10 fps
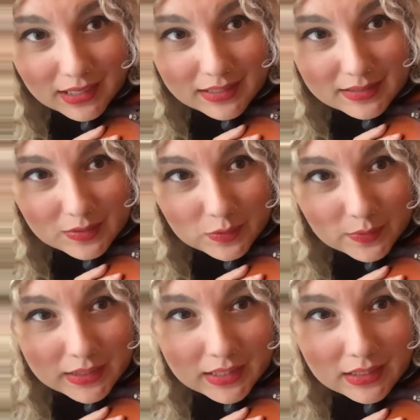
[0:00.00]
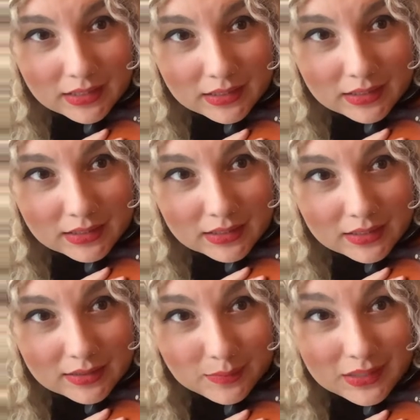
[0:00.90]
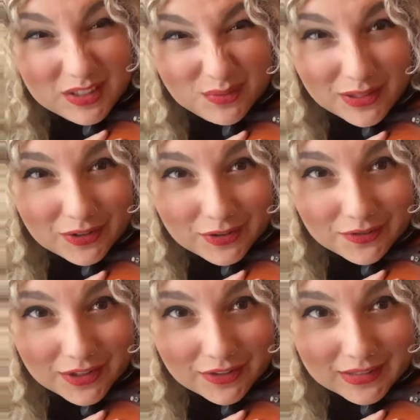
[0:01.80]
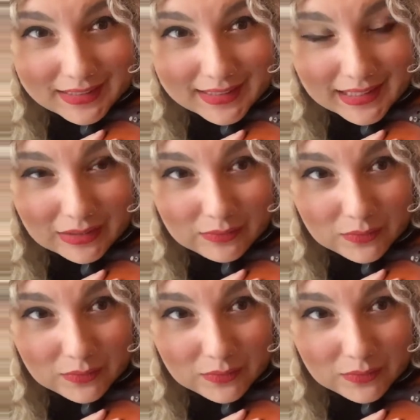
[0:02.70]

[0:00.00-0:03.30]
zoom in. I'm going to do my third finger this time.